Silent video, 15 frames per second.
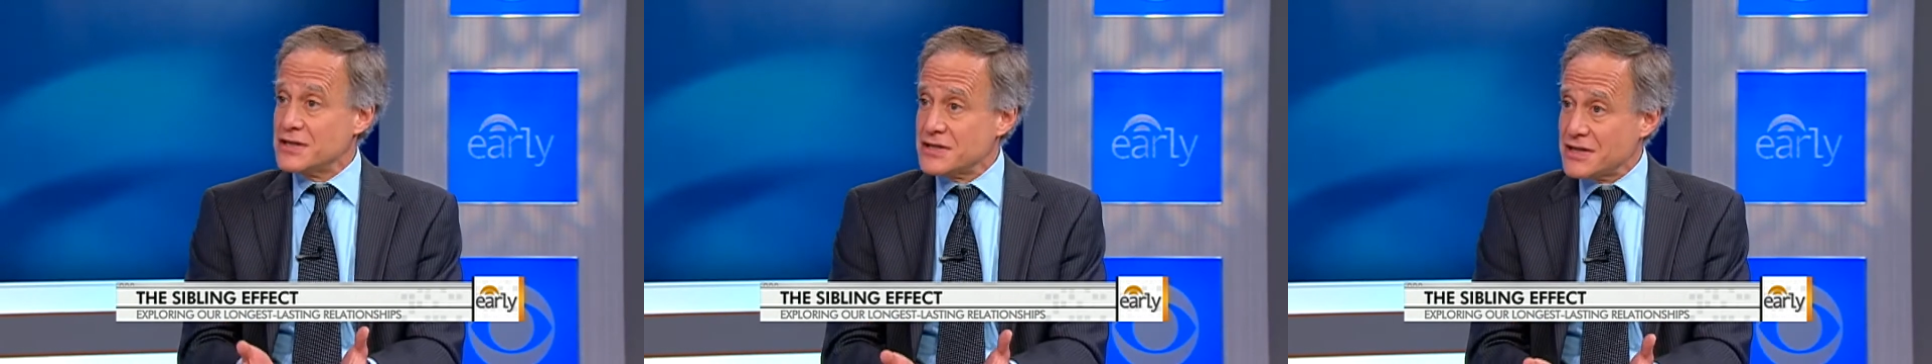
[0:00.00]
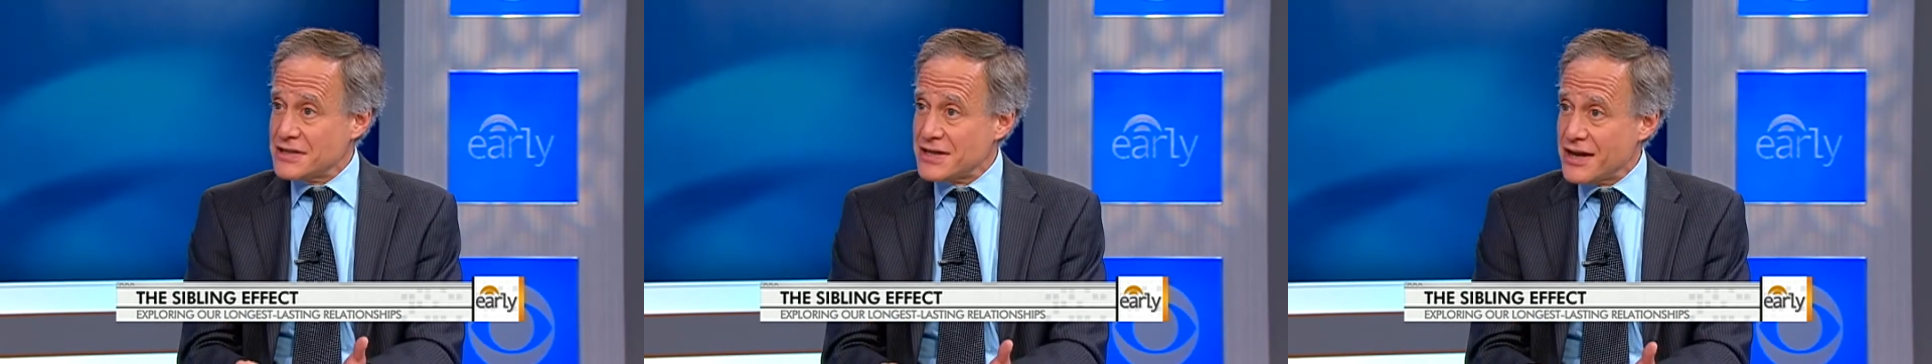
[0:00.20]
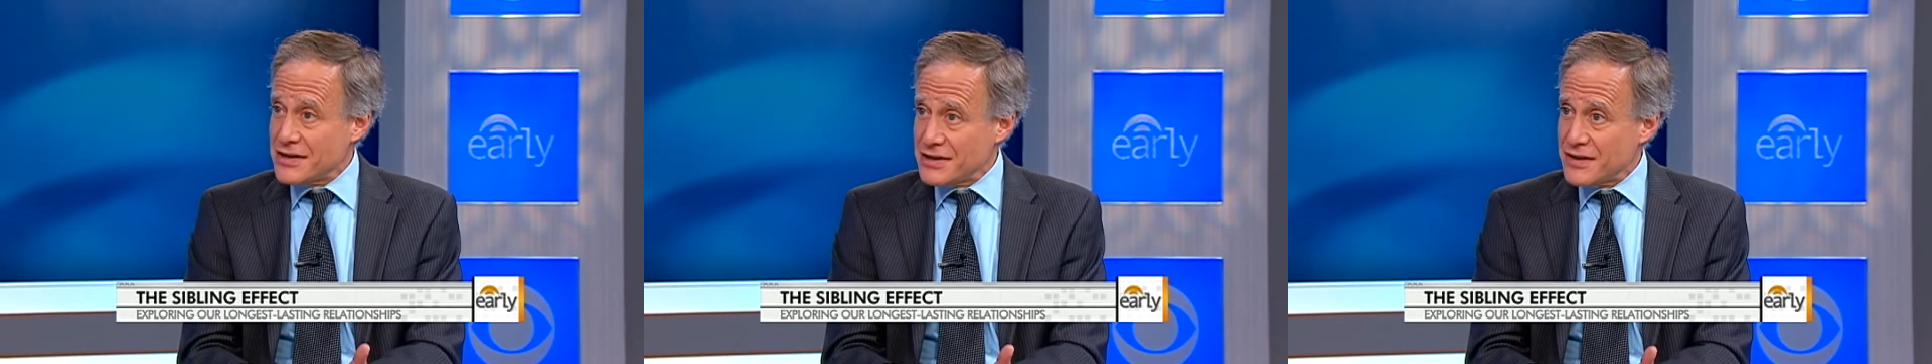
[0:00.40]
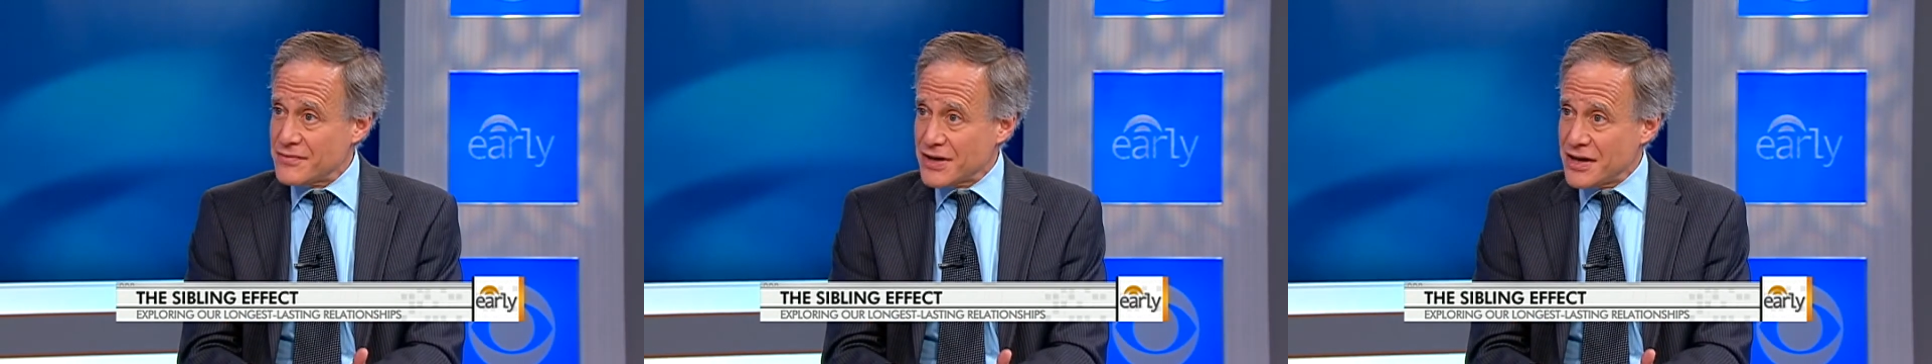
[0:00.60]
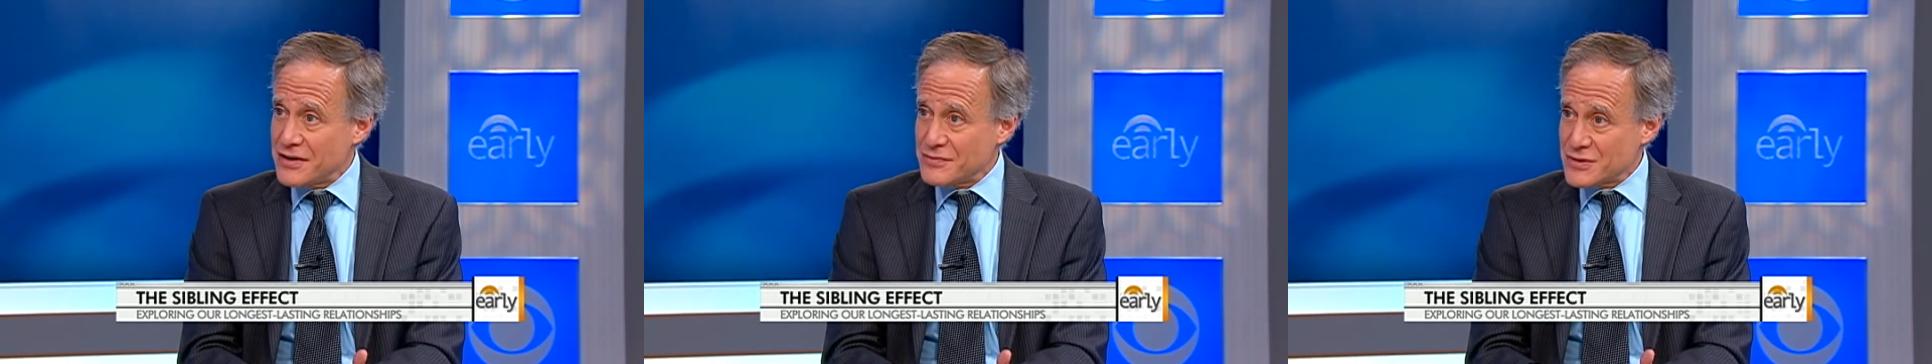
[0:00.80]
to sit down and have a
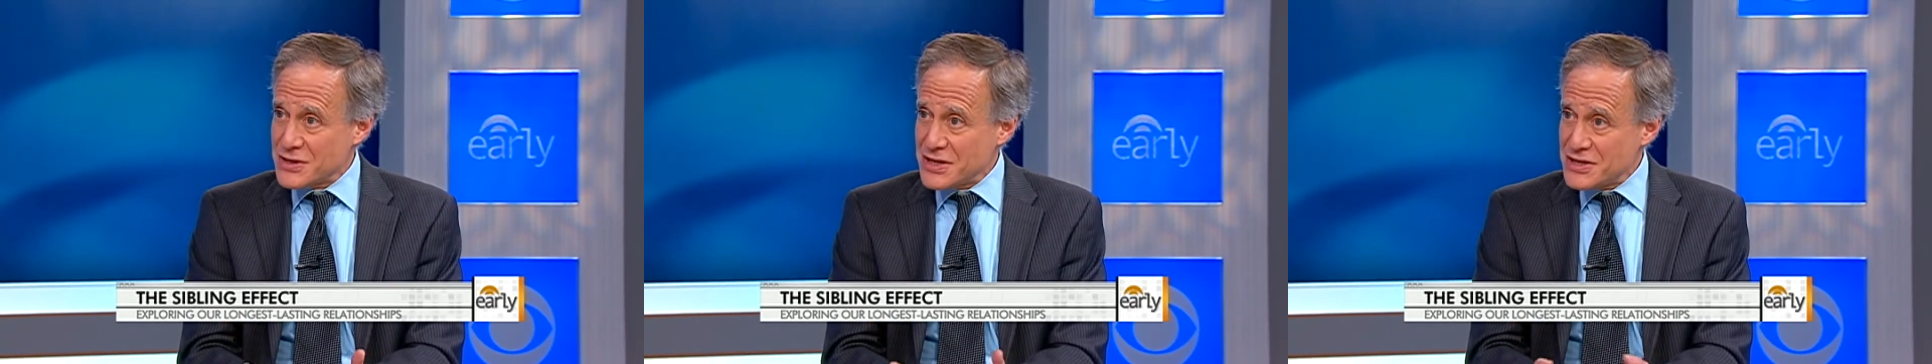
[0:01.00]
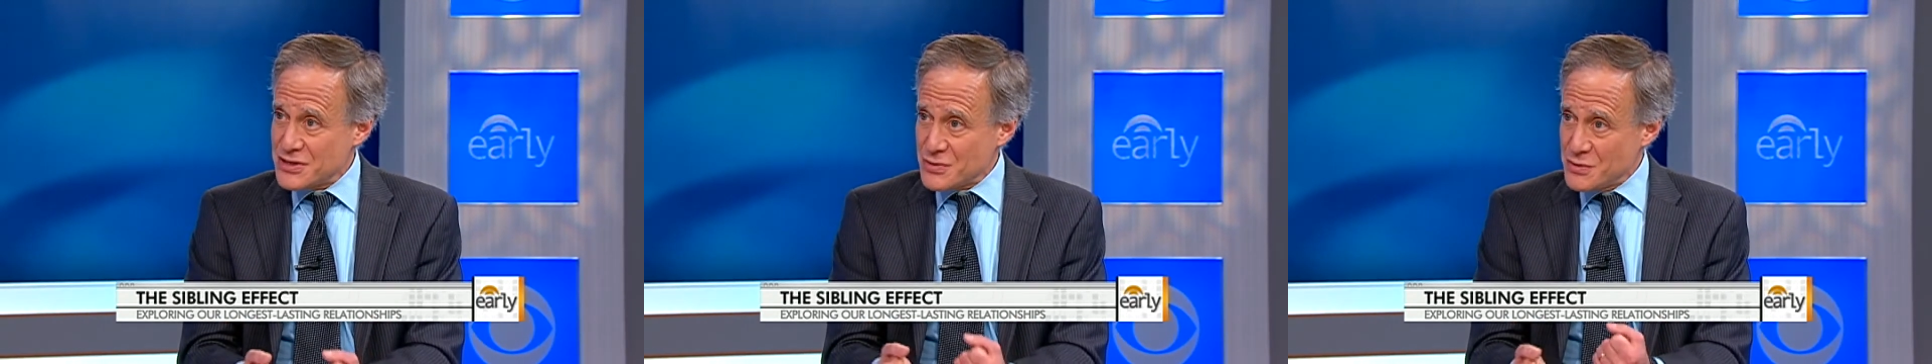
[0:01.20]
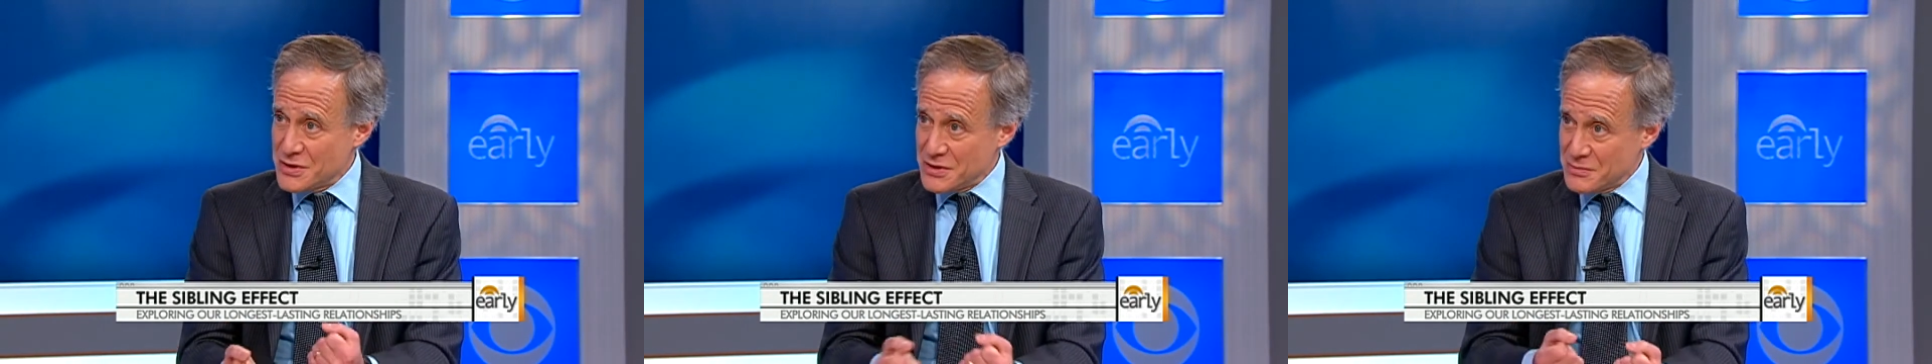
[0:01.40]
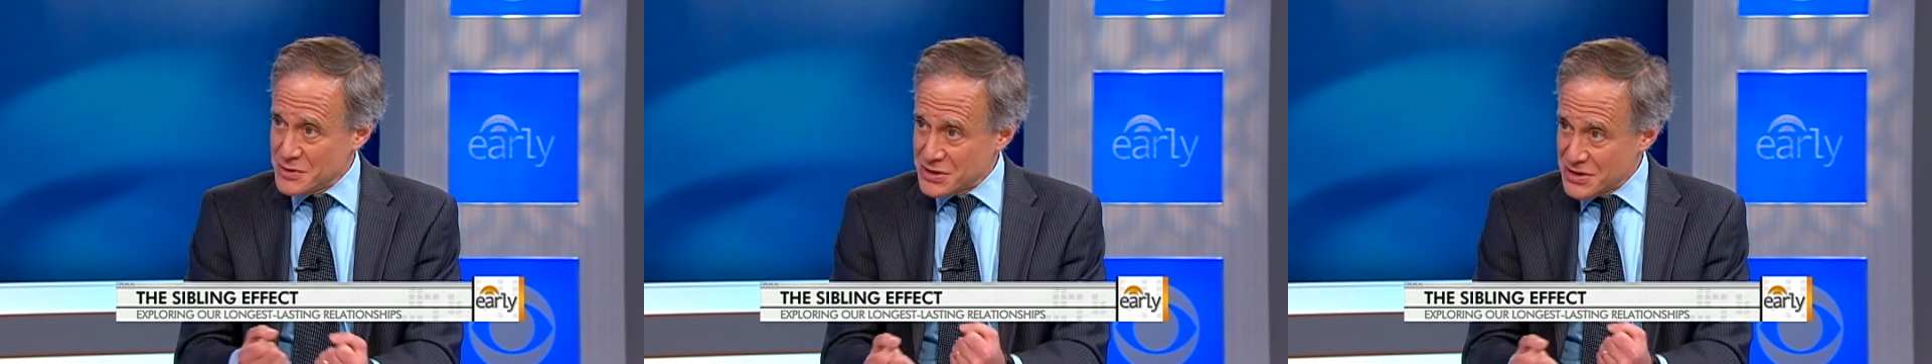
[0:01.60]
conversation with him because